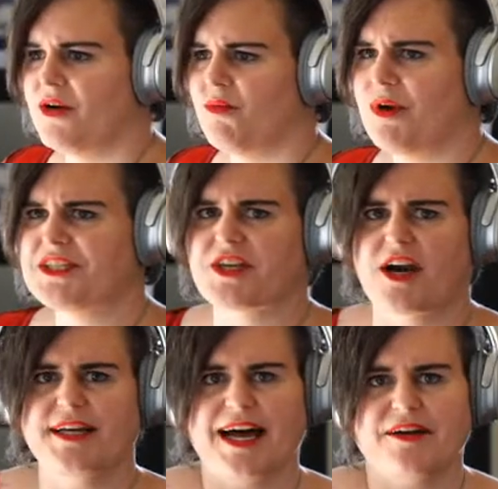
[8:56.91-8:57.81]
what
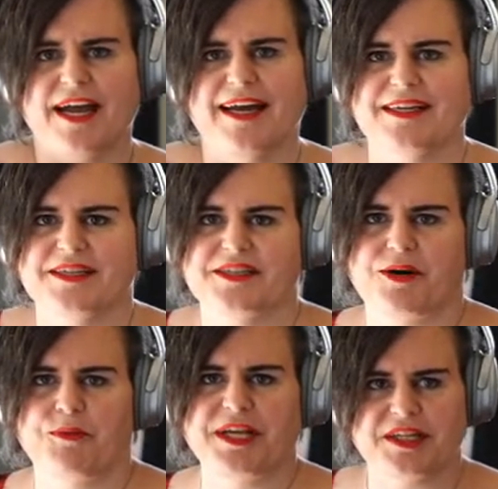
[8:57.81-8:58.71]
started out as a
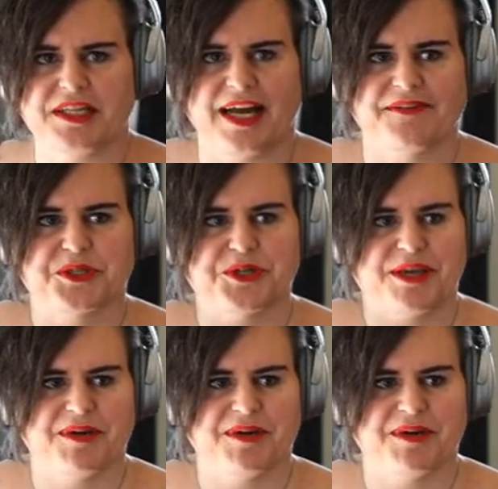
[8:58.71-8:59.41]
weekly live stream,